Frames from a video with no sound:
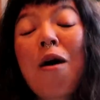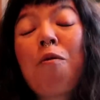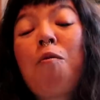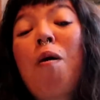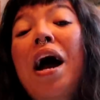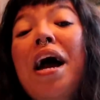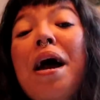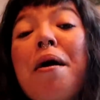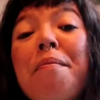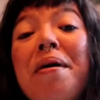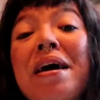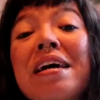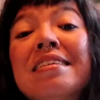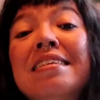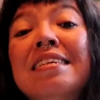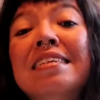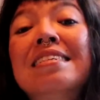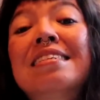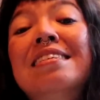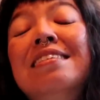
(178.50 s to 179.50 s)
Why I make
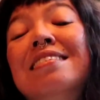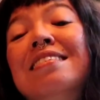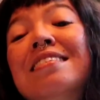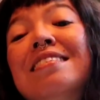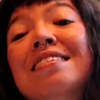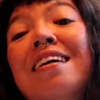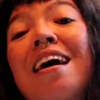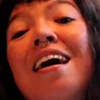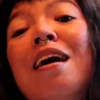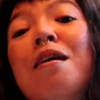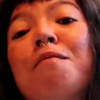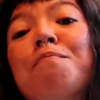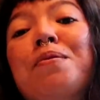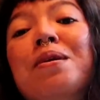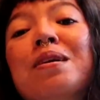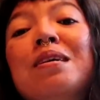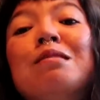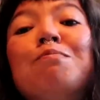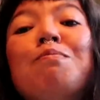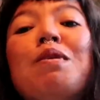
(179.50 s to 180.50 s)
this top?
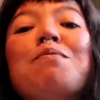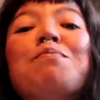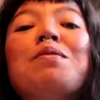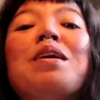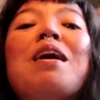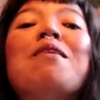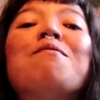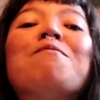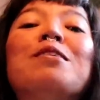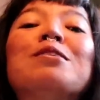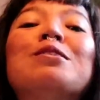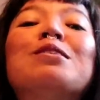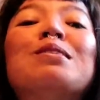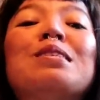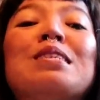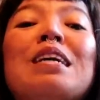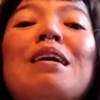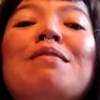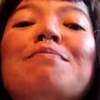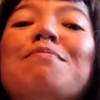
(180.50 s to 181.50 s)
Because maybe I want
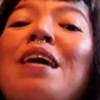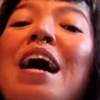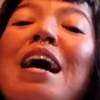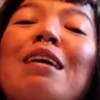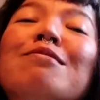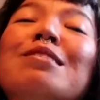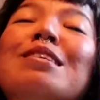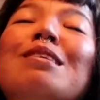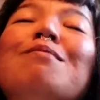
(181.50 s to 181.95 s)
to have